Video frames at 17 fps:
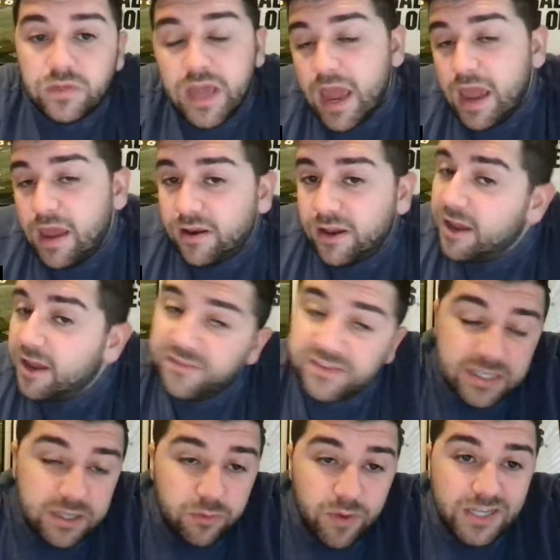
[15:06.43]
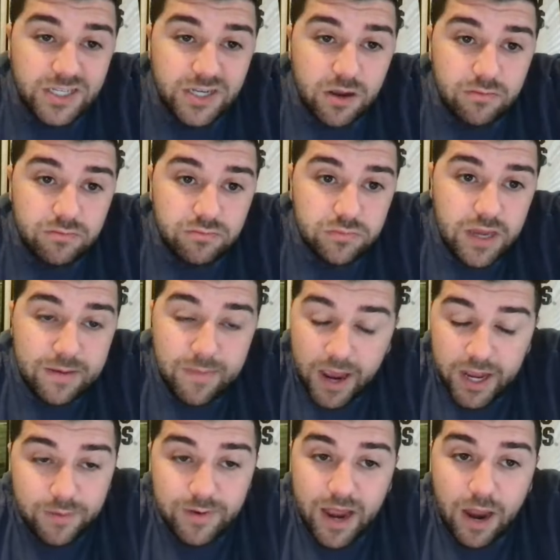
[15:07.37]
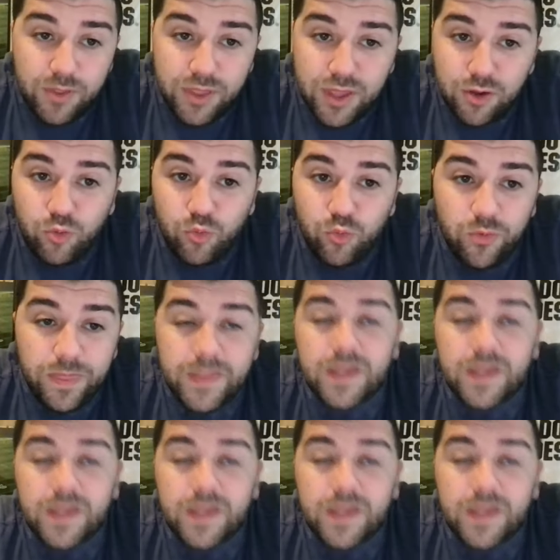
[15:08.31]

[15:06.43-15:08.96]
And if it's in the red zone, he might come down with it